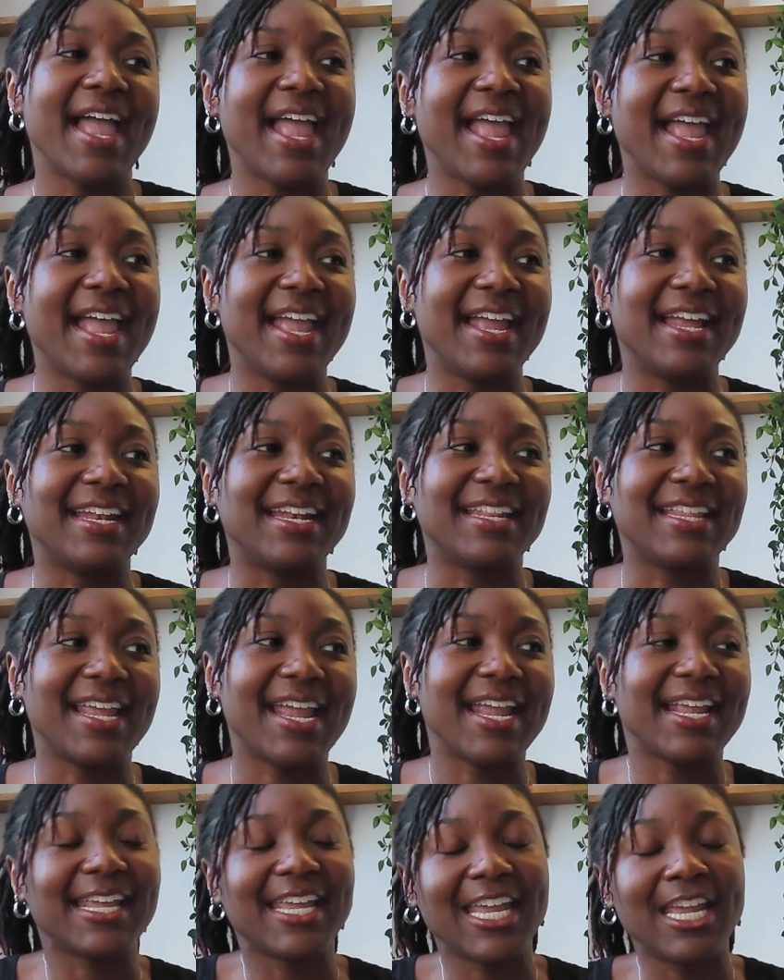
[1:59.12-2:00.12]
and
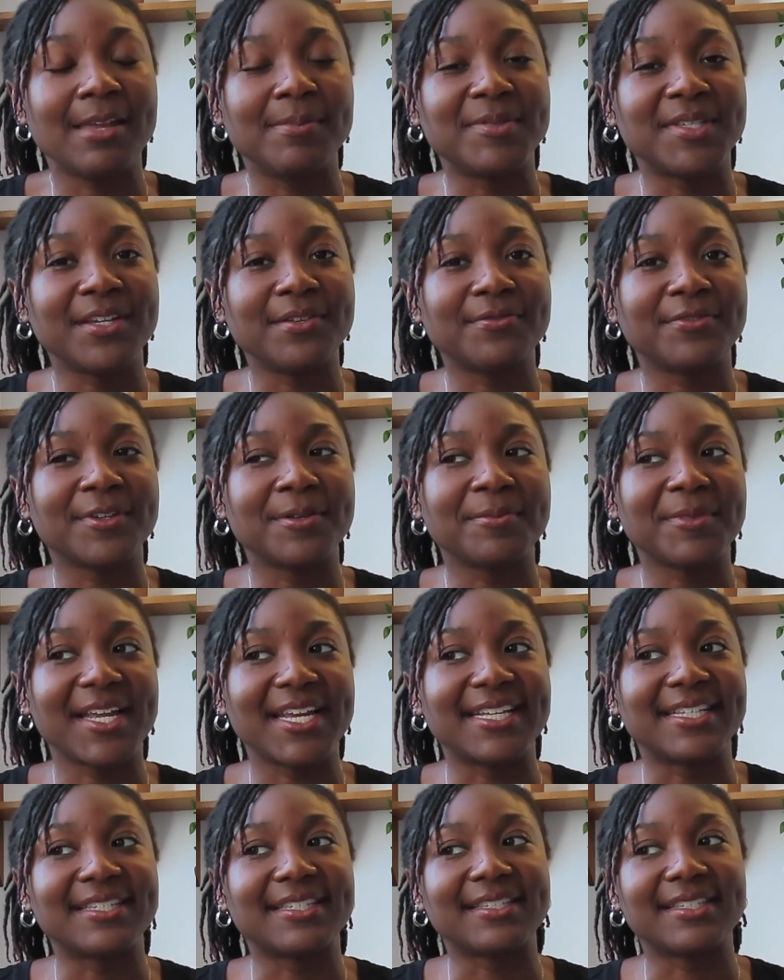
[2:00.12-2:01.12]
it keeps it from
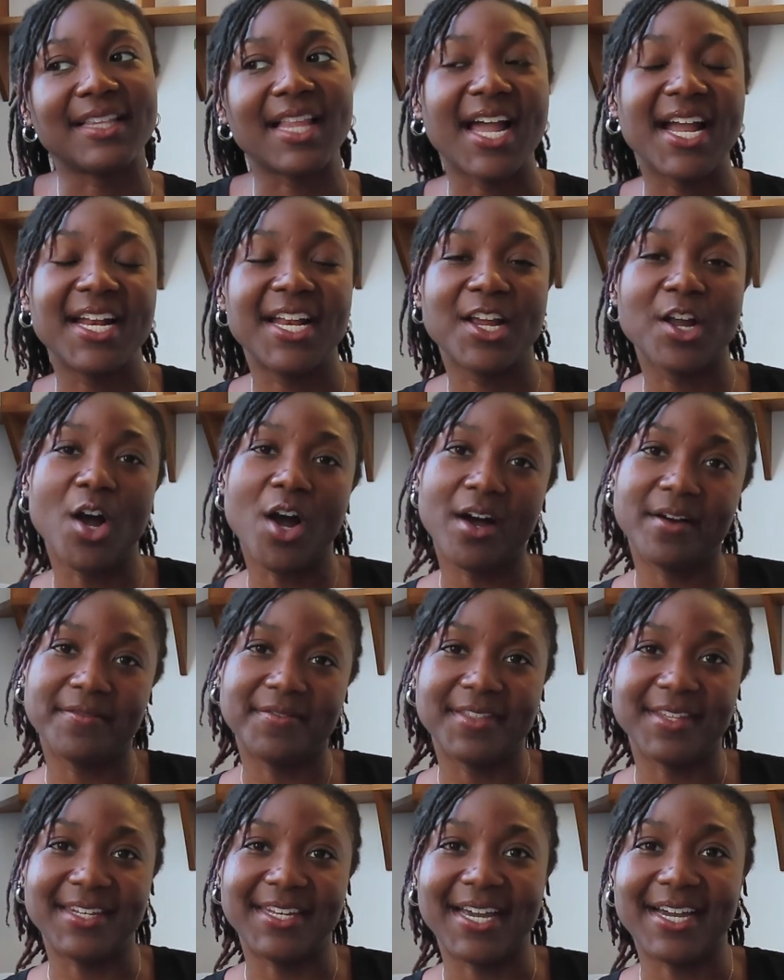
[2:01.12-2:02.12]
like sliding
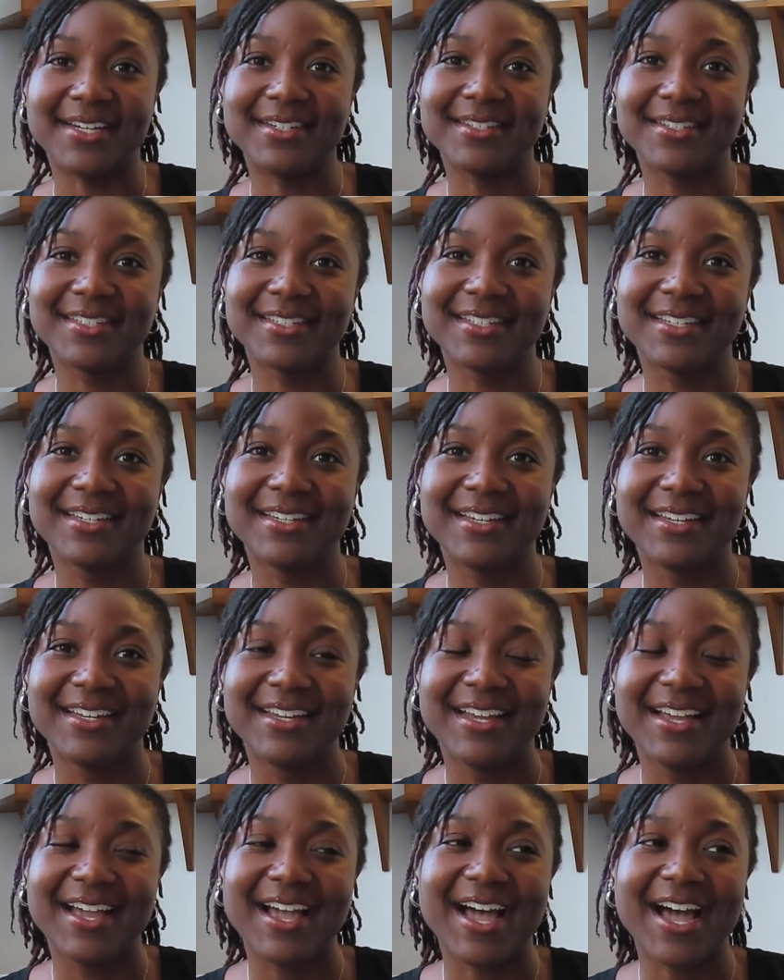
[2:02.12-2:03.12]
off the desk.
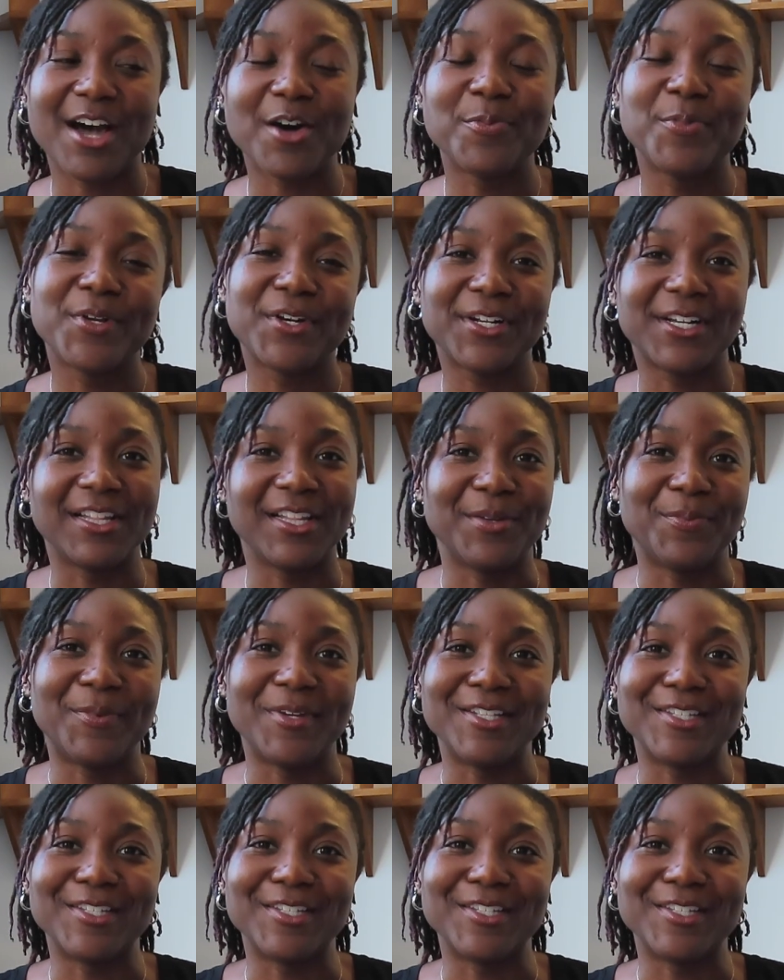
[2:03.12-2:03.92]
I'll put a clip